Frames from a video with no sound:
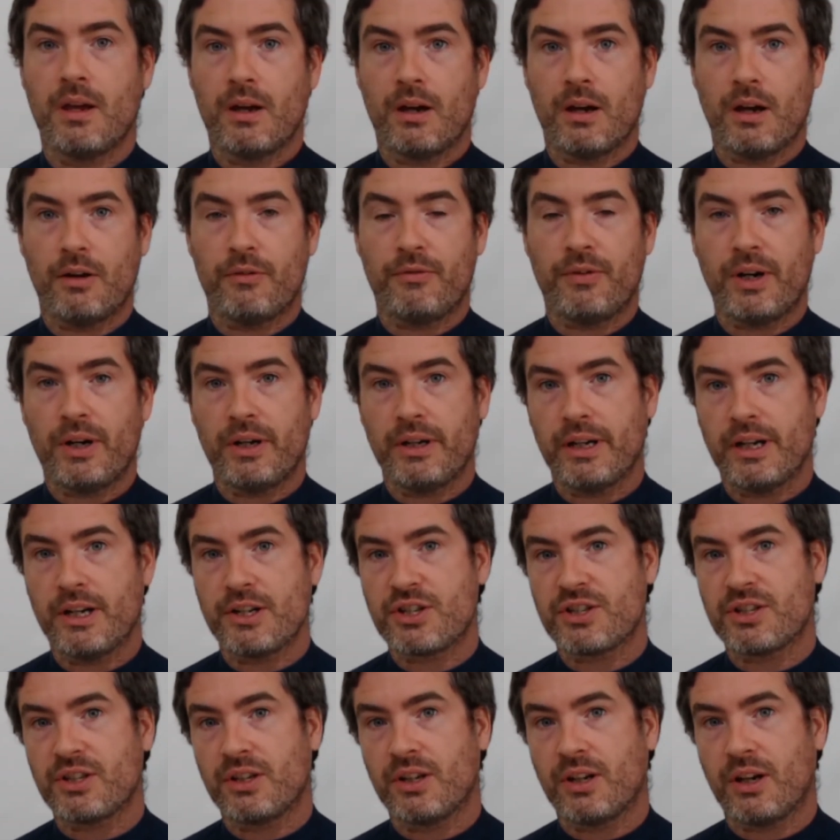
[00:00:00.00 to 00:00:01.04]
A
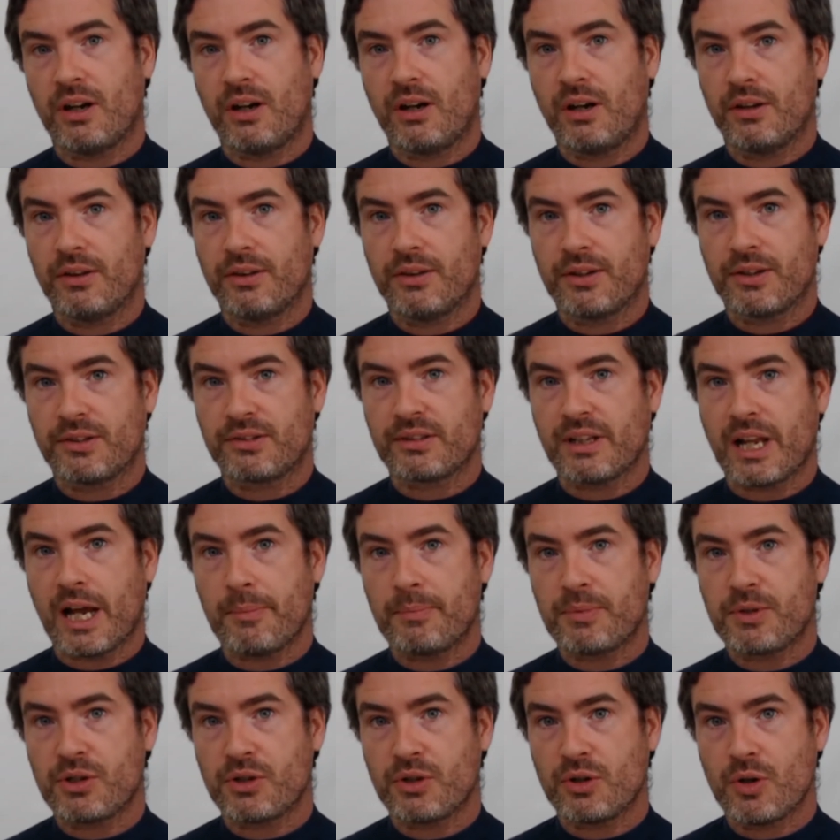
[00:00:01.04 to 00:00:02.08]
variation on the
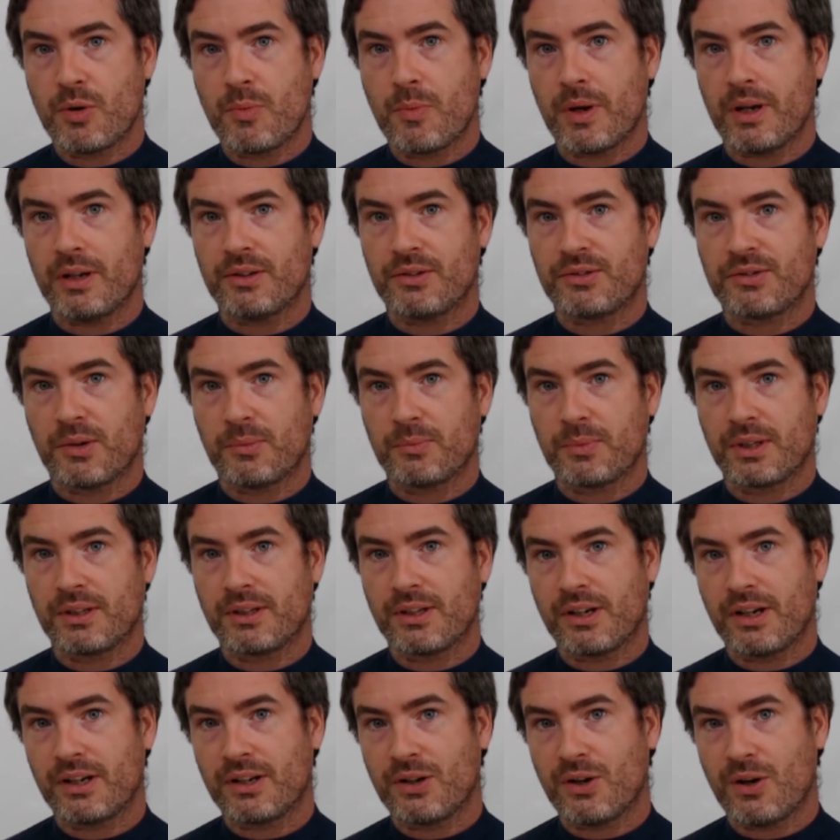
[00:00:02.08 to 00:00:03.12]
slap tube is something
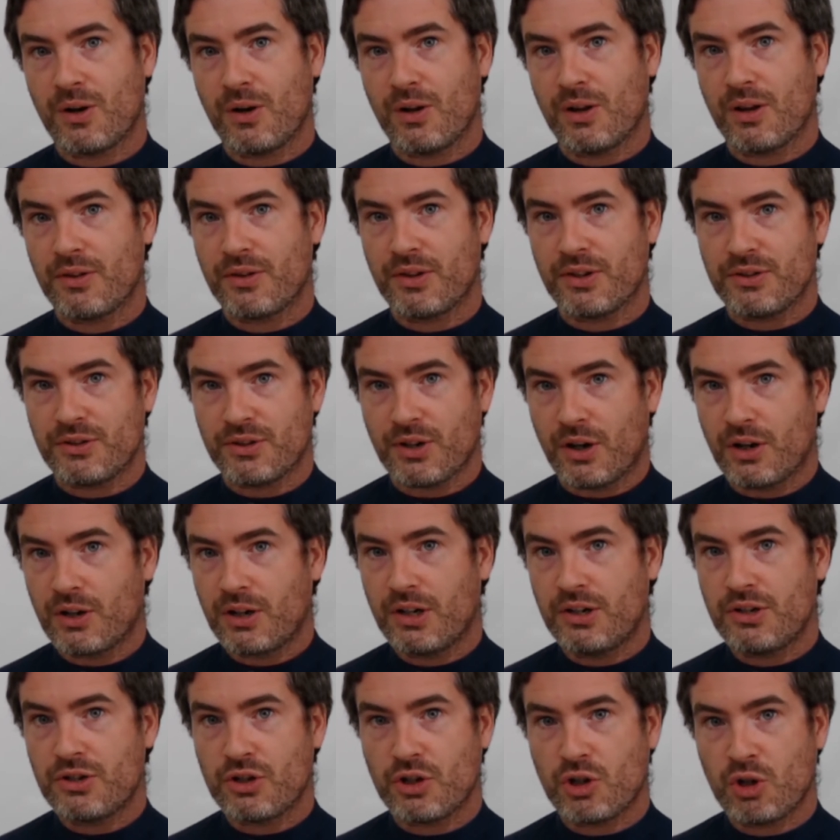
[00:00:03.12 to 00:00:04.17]
that I call the
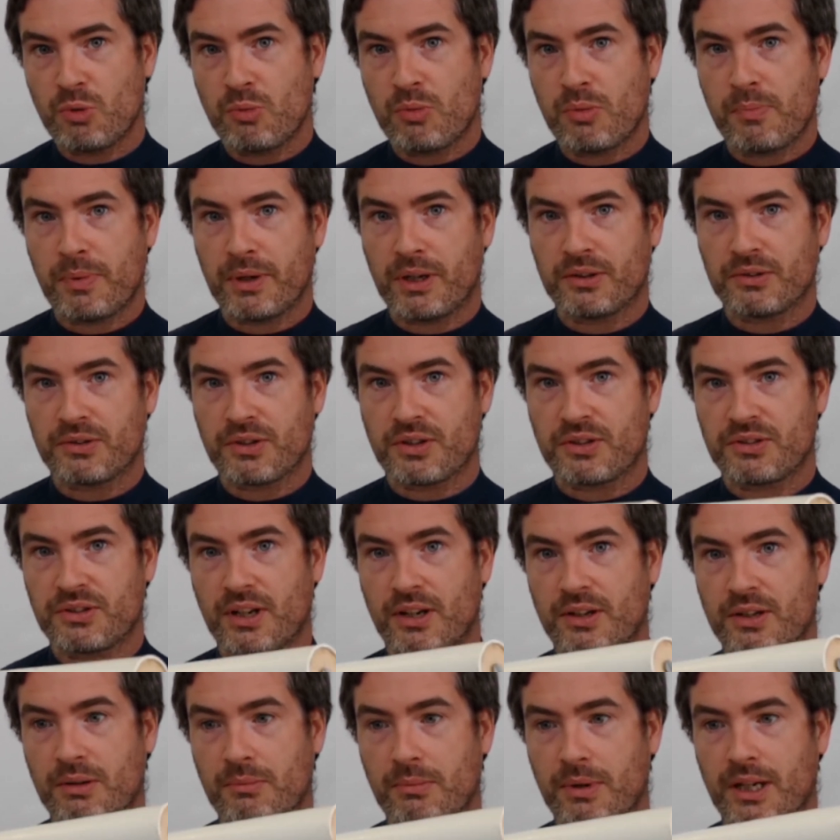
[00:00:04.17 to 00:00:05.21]
donk tube because of the
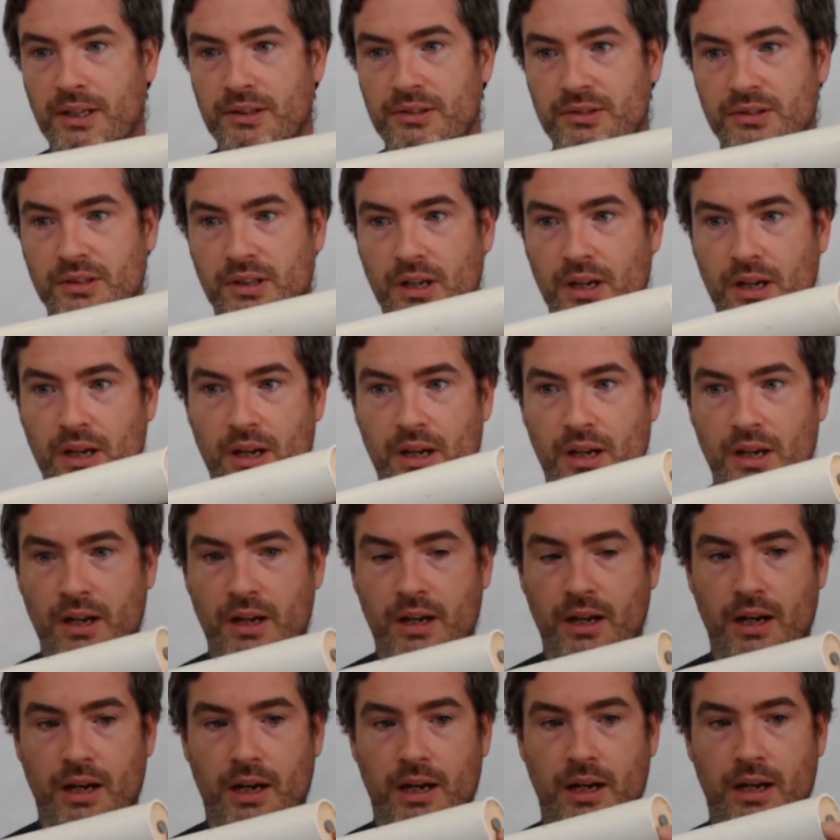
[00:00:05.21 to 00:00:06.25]
sound it makes.
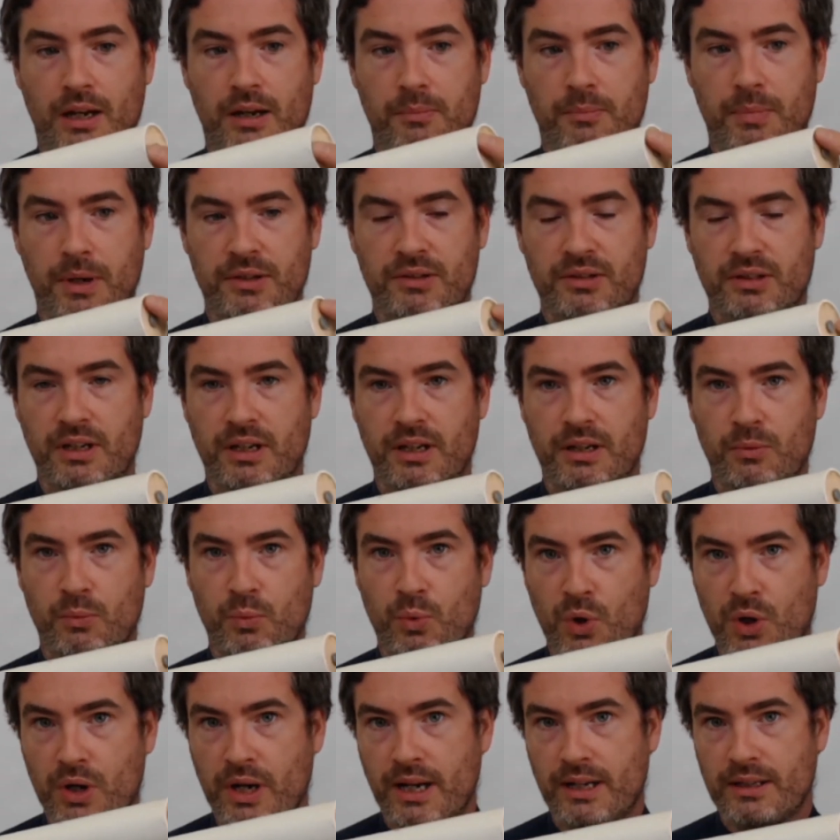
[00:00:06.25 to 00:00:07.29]
And basically
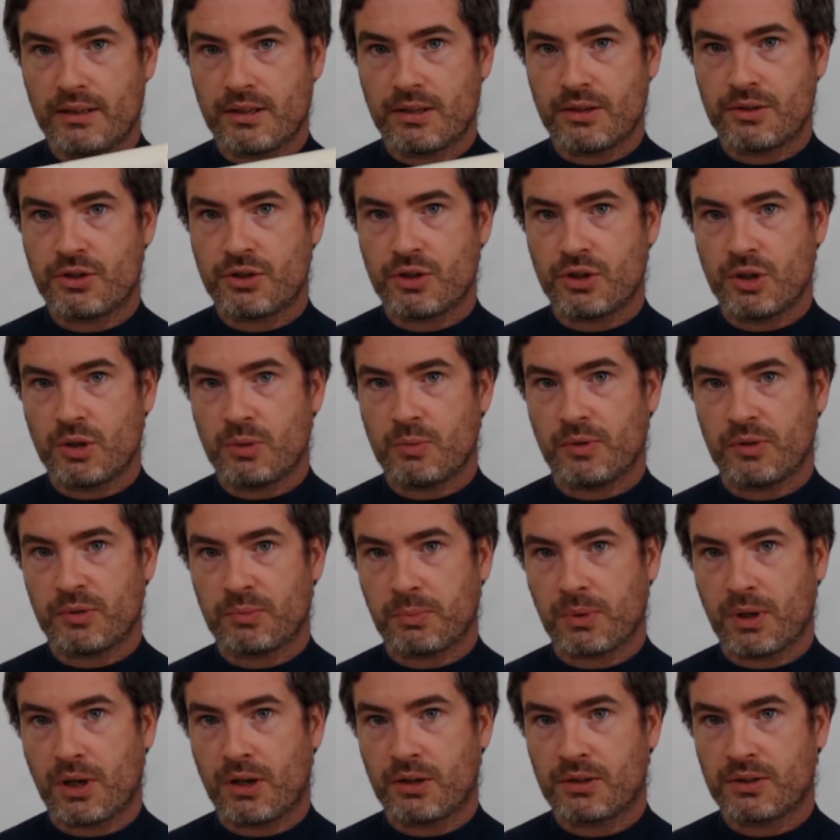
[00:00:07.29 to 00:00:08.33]
one end of the tube is
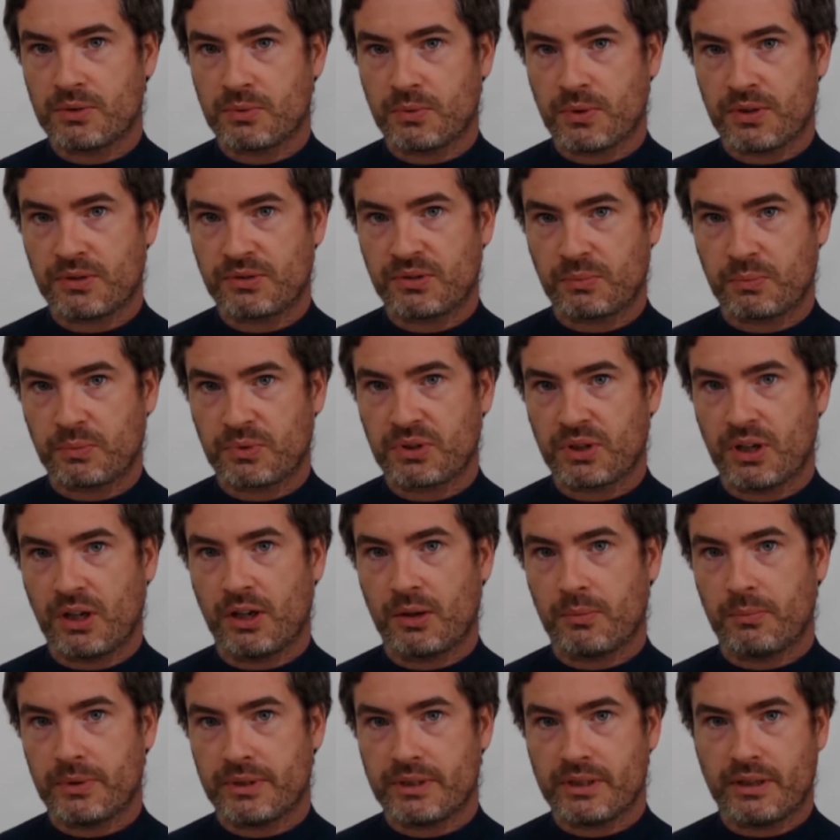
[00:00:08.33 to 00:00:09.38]
blocked with some
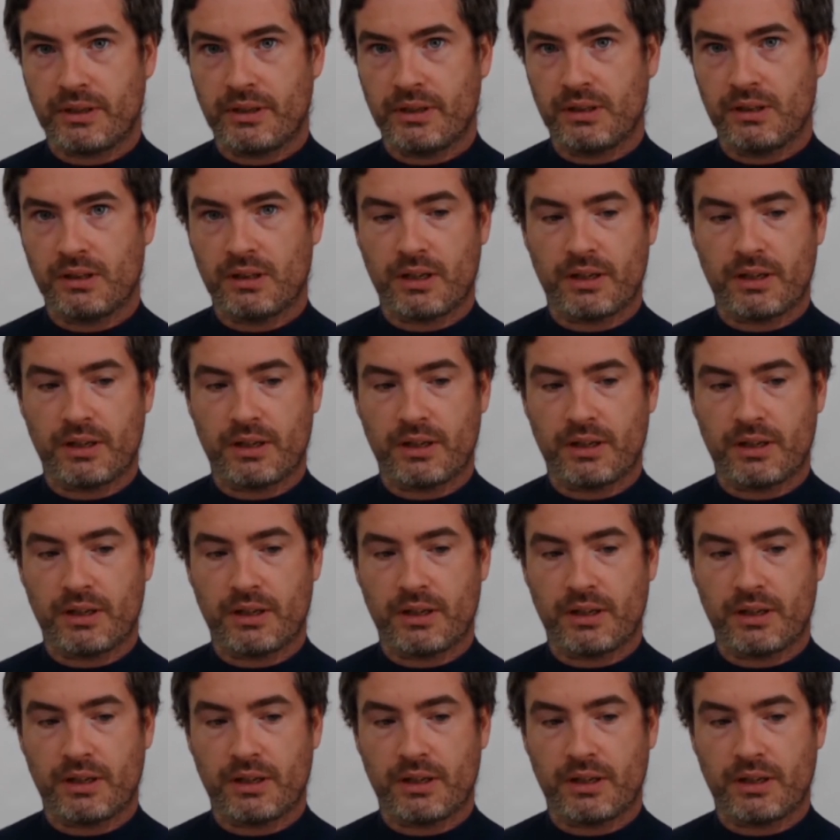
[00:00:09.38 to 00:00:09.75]
solid material.